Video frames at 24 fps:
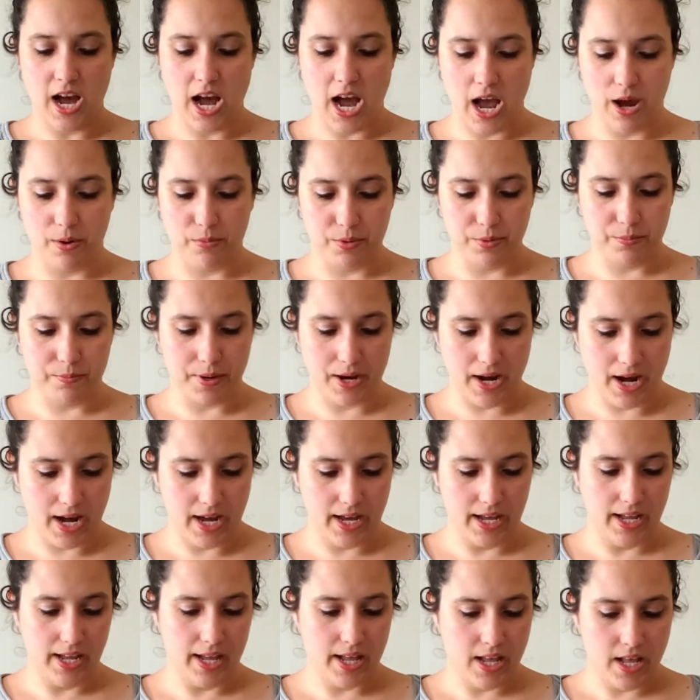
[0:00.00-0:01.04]
I would
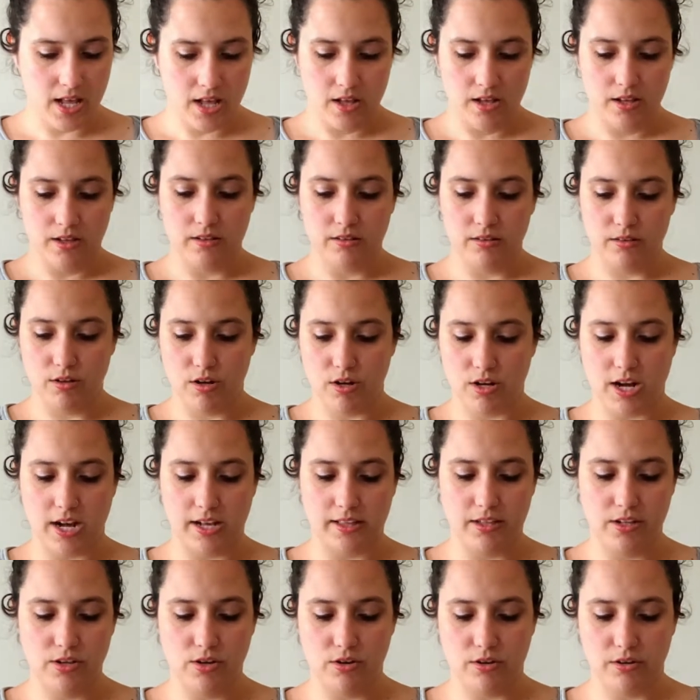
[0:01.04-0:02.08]
buy Long
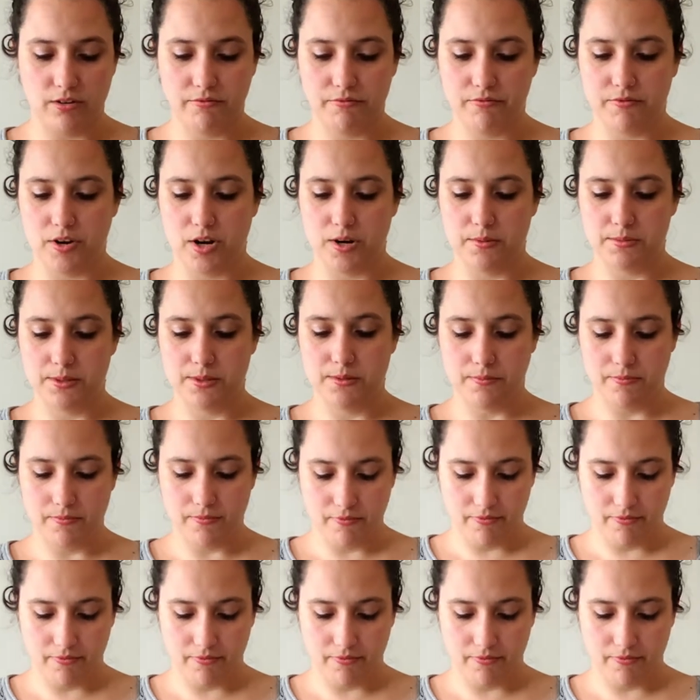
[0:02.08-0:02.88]
Island Yarn and Farms